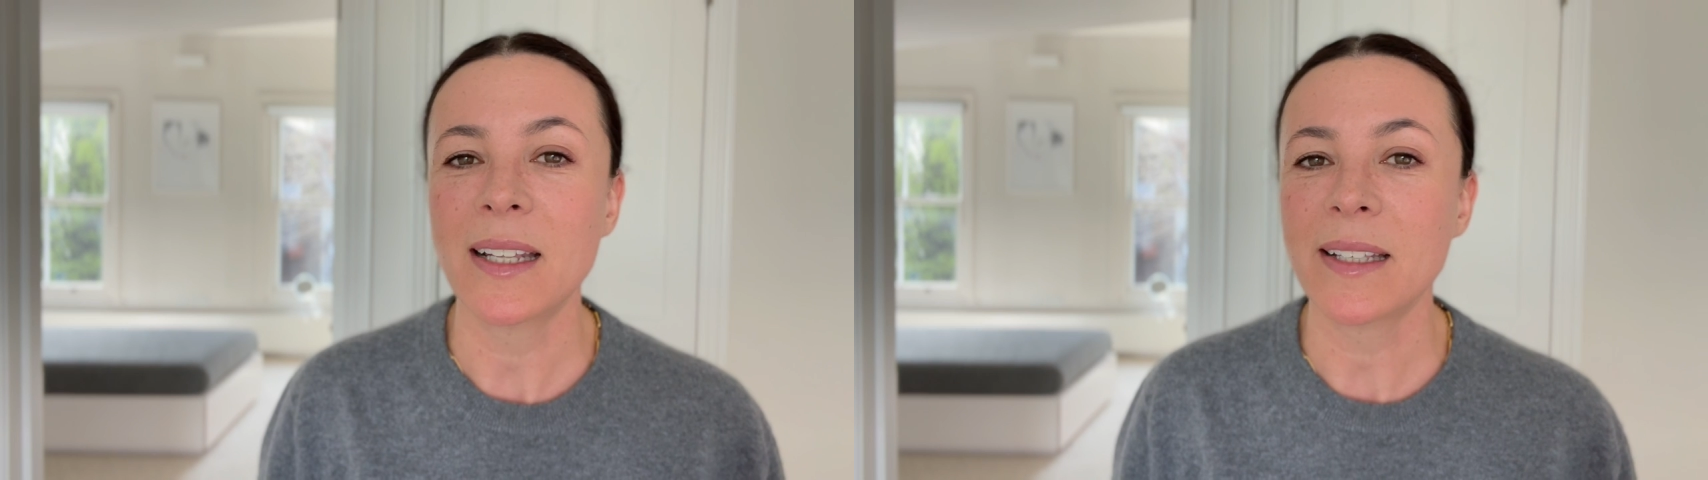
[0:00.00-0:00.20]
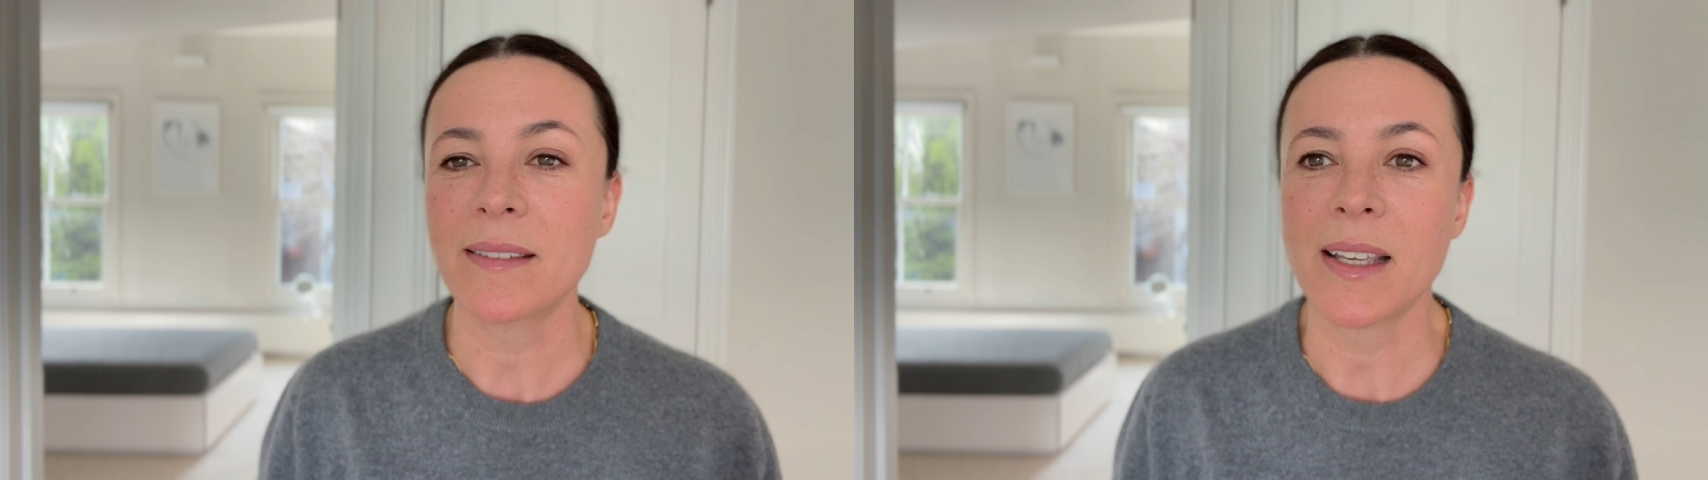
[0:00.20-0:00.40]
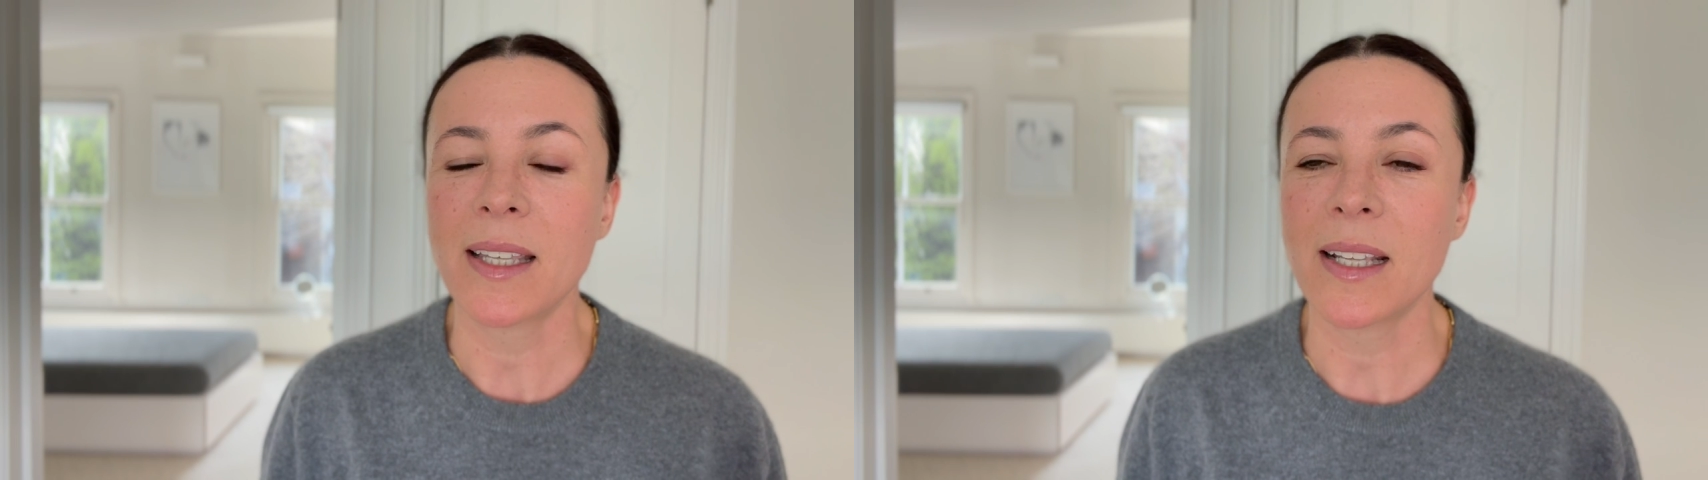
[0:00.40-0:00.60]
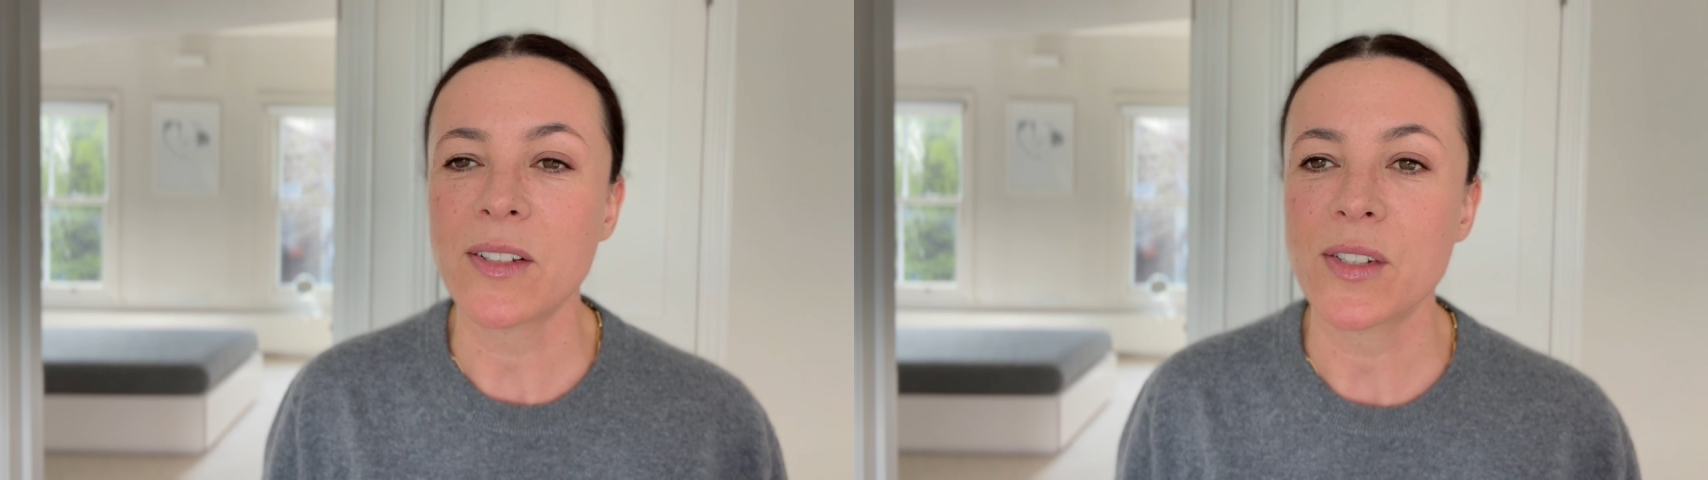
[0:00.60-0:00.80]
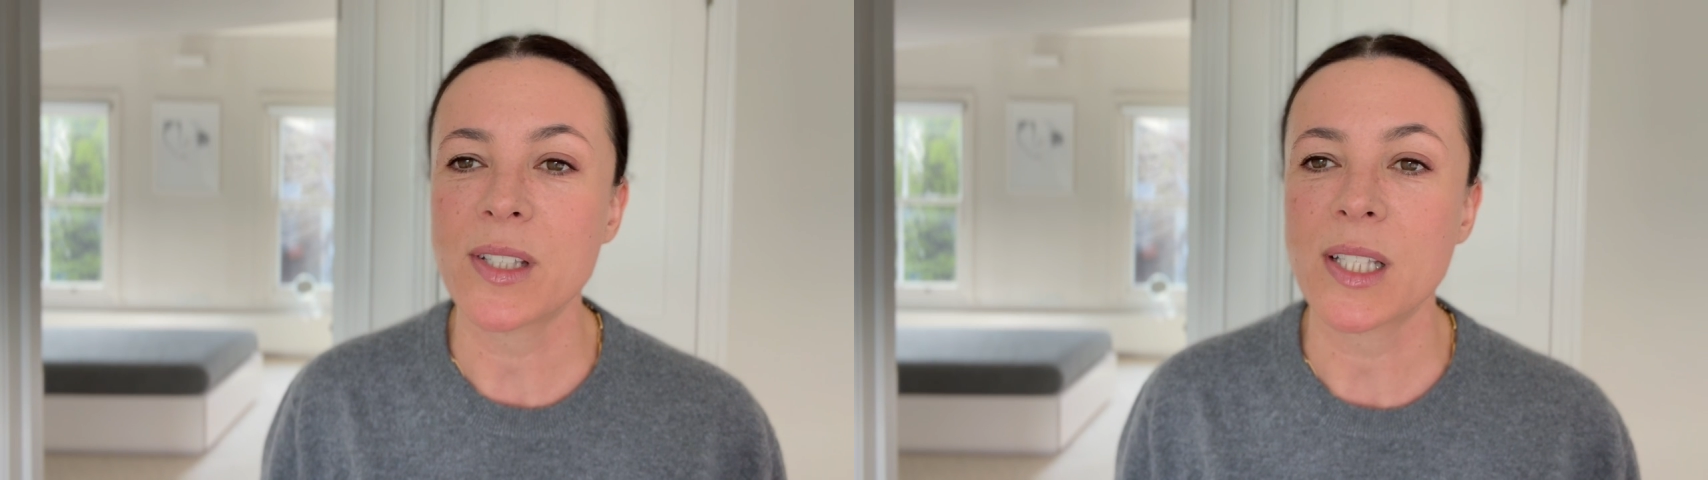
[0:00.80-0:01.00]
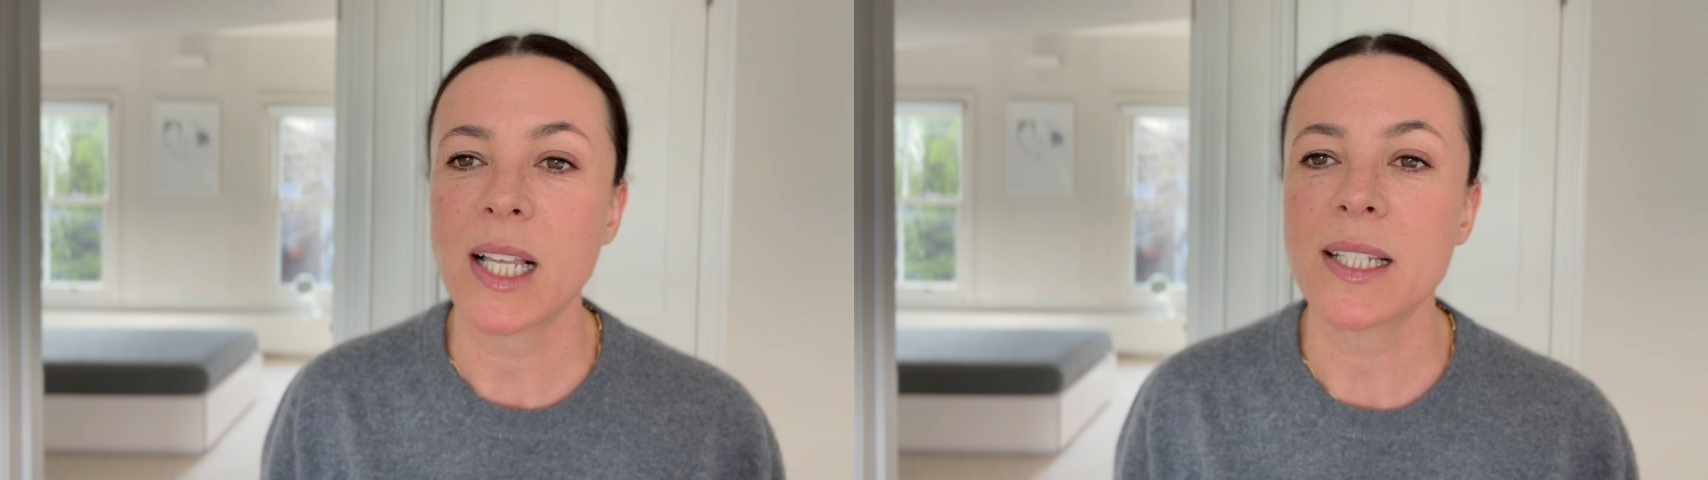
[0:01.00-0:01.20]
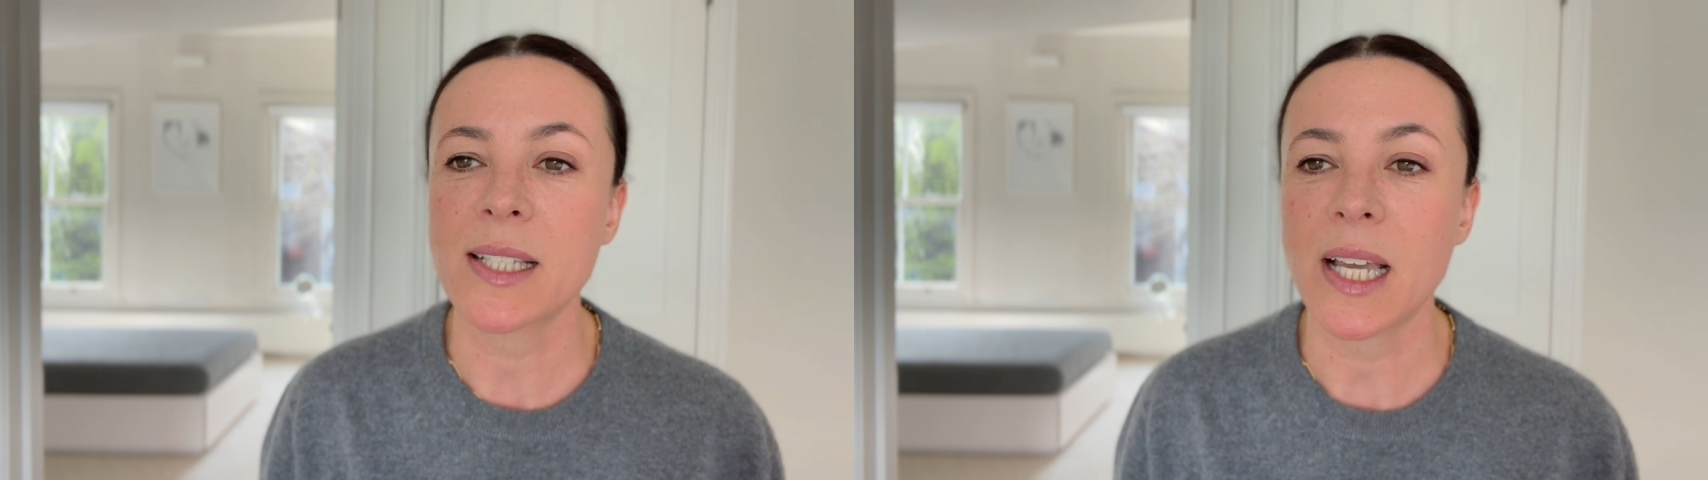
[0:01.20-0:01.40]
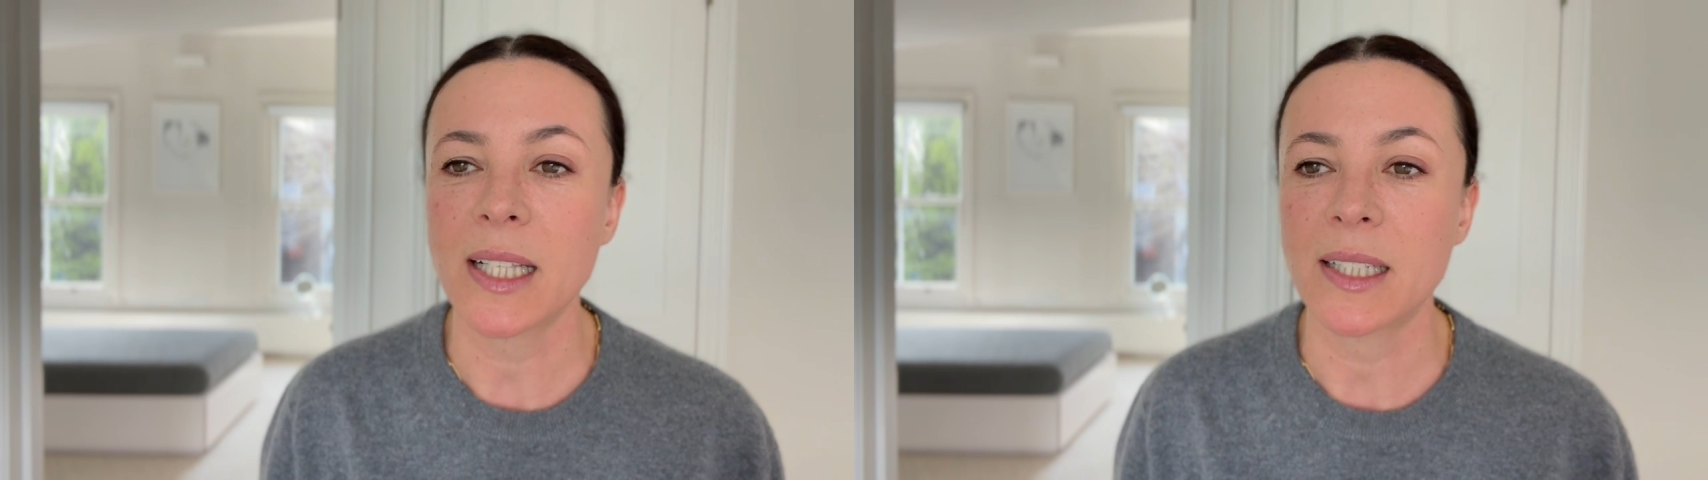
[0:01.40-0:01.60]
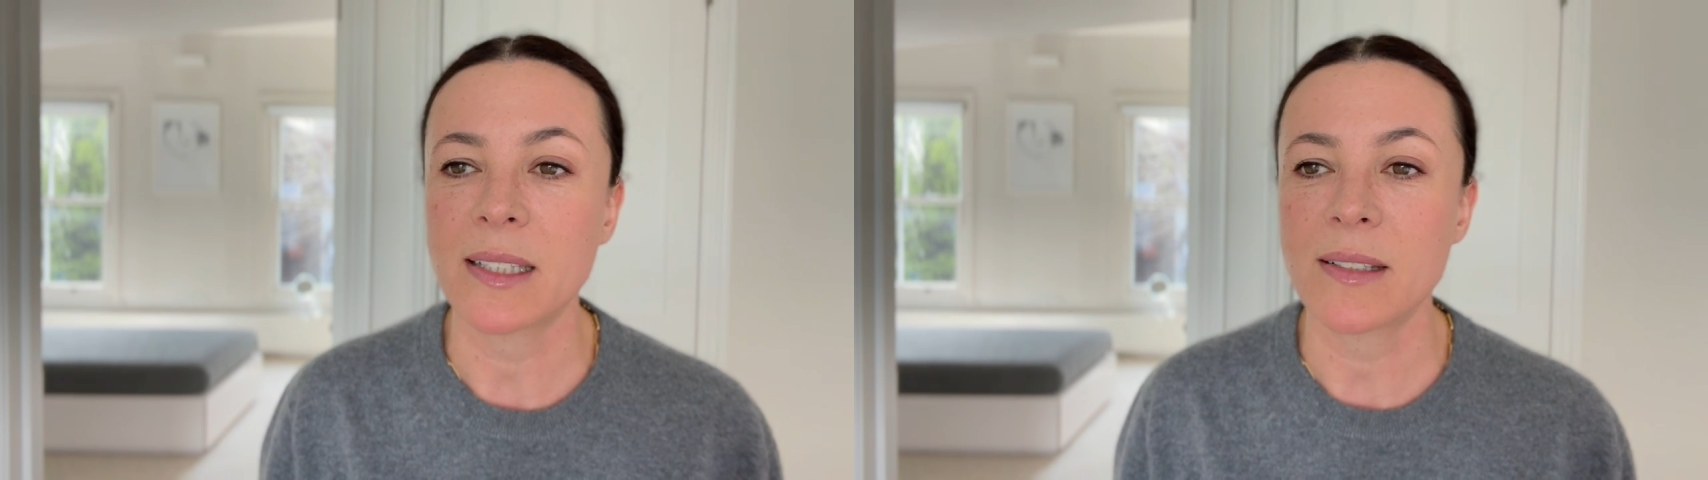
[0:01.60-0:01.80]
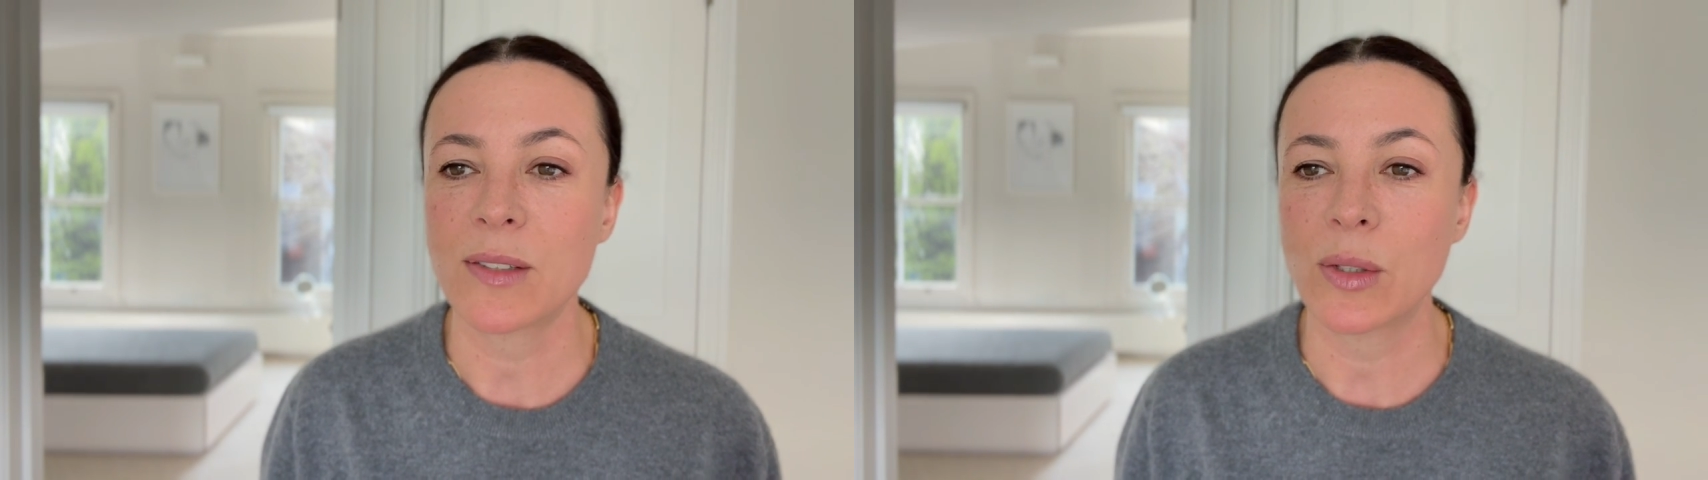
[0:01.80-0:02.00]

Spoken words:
let just silence,